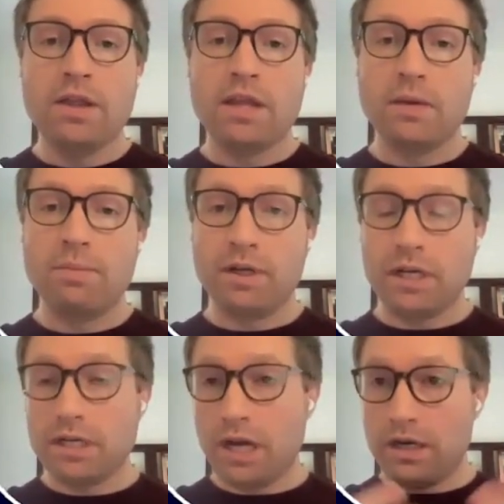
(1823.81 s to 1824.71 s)
the
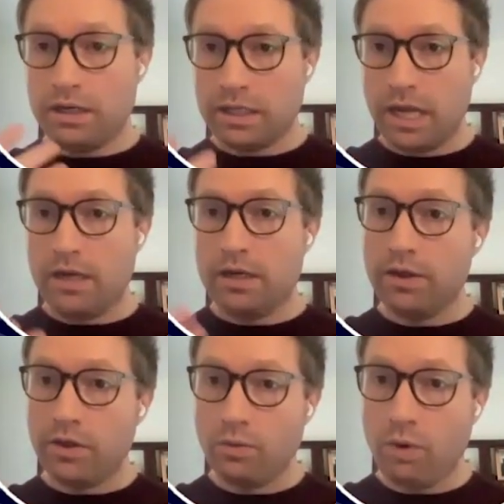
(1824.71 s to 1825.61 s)
ability to understand
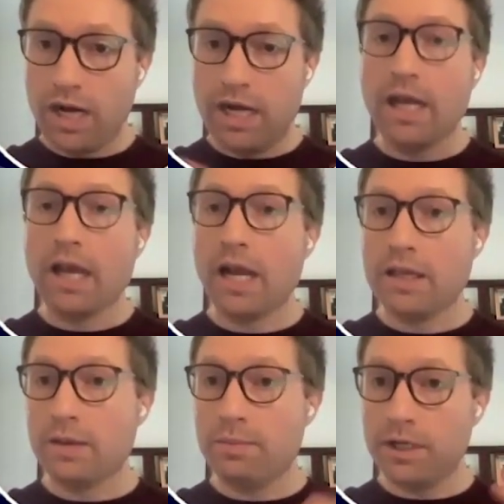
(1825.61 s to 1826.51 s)
the why,
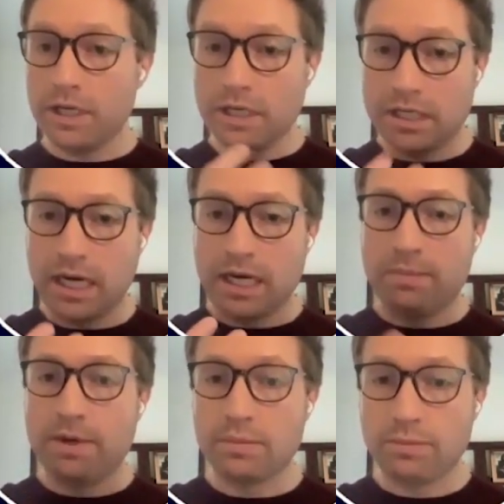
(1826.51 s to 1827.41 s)
and the ability to
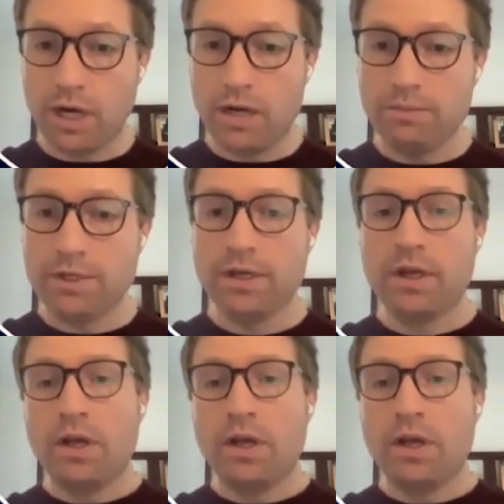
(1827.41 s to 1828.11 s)
dynamically prompt.